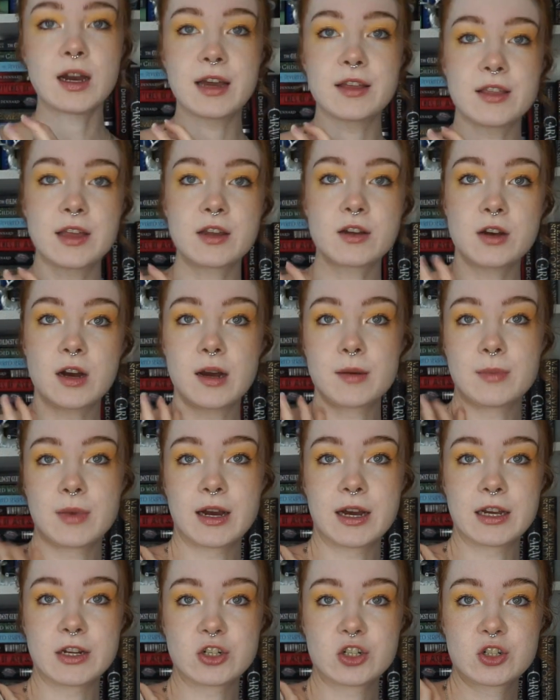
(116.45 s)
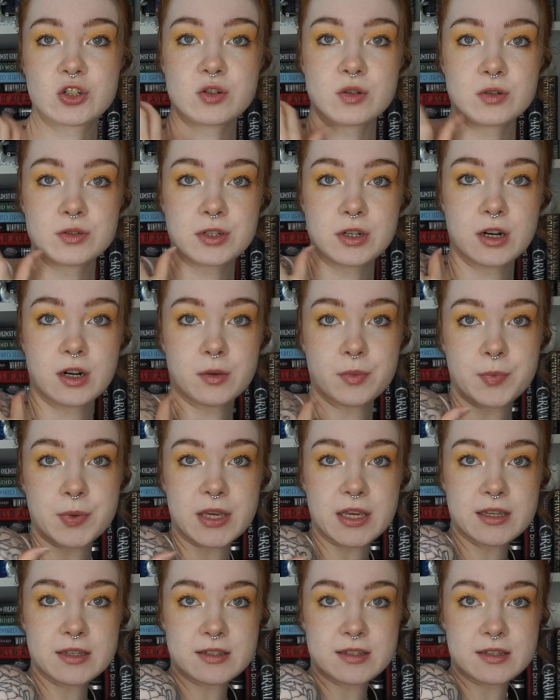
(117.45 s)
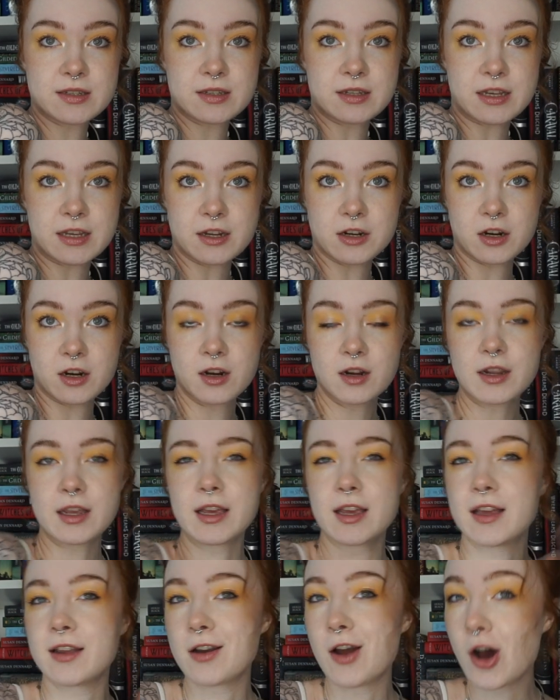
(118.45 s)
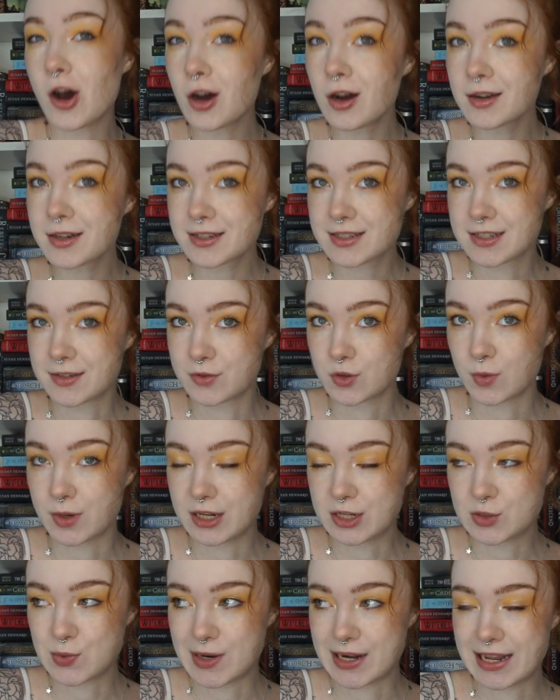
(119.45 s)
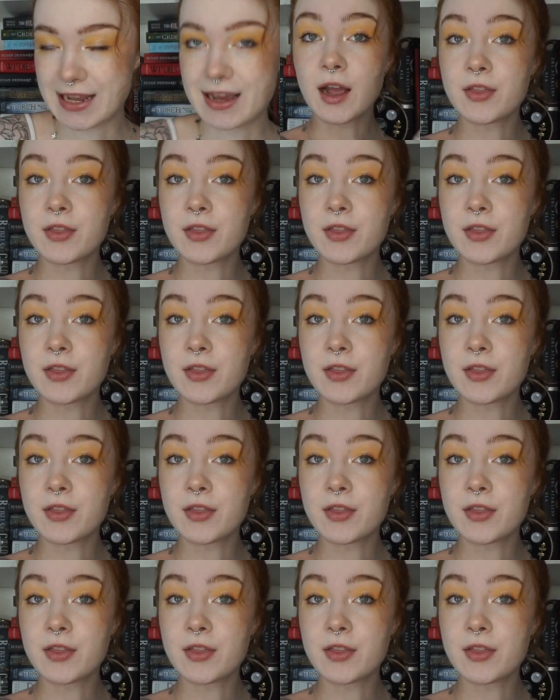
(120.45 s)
I then got my shoulder piece here in August of 2020,